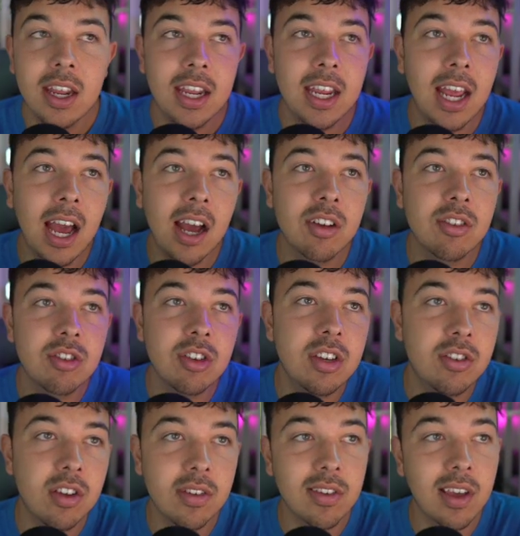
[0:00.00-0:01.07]
He
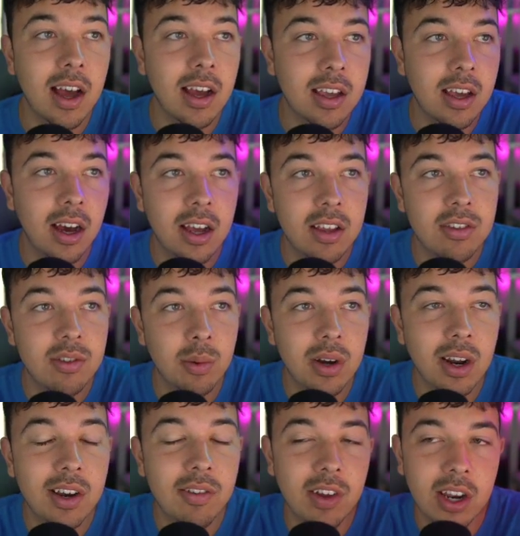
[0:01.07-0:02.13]
actually just got cut, so we're
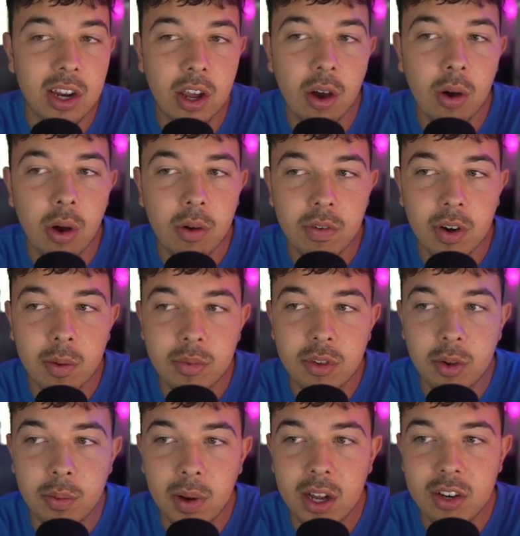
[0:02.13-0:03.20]
not even going to go over him
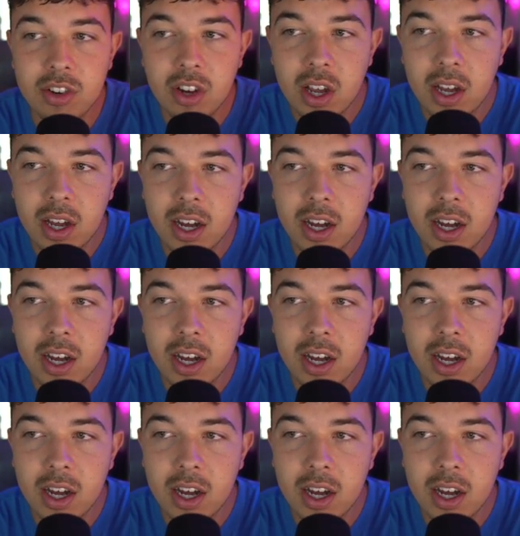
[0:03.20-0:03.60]
too much.